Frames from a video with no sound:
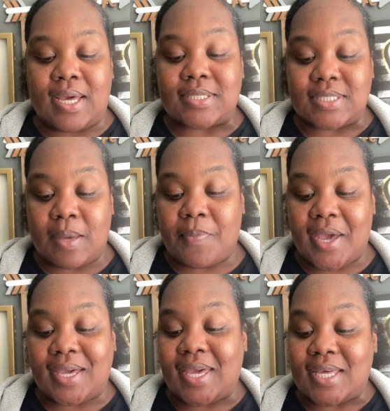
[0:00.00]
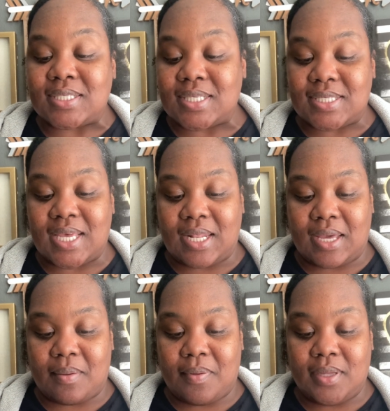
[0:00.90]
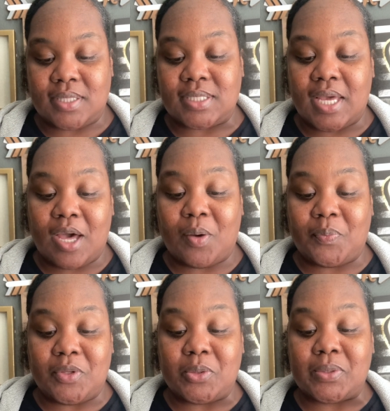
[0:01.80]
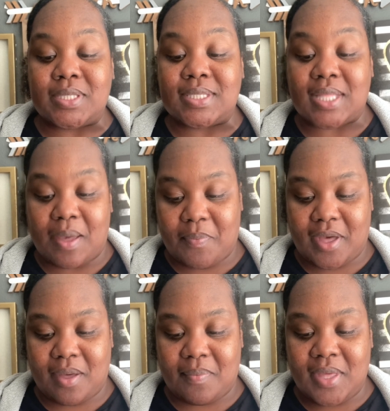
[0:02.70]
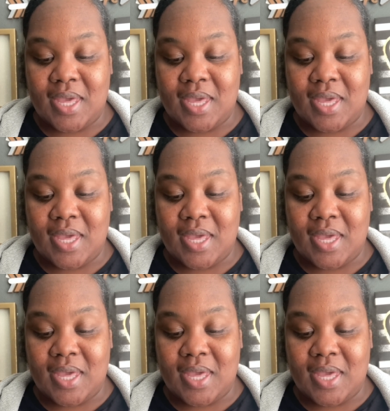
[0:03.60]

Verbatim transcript: a setback is a setup to help you step up